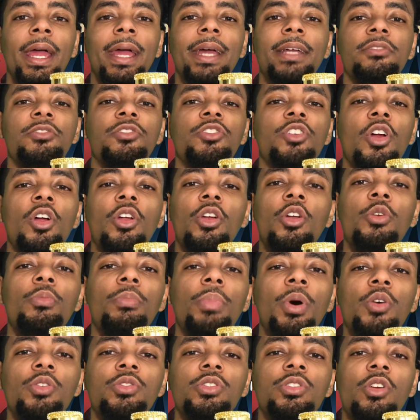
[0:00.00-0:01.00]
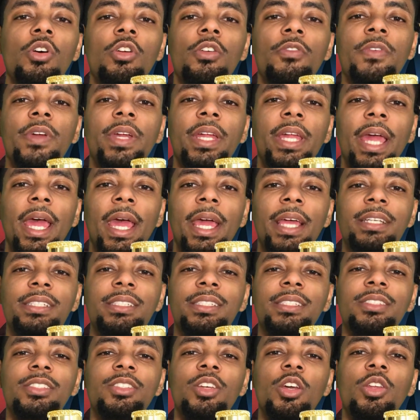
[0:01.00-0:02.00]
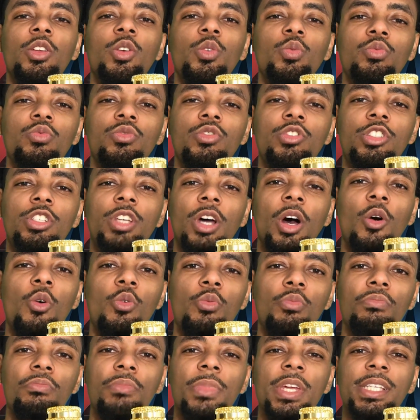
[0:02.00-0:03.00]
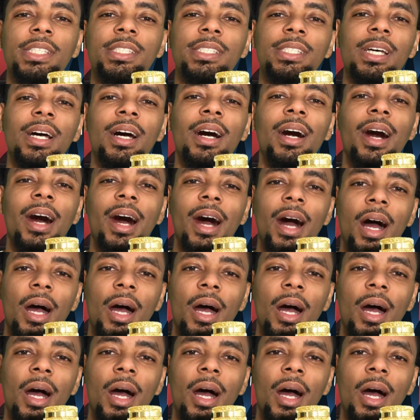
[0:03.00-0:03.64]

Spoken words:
and turn on post notifications so you don't miss a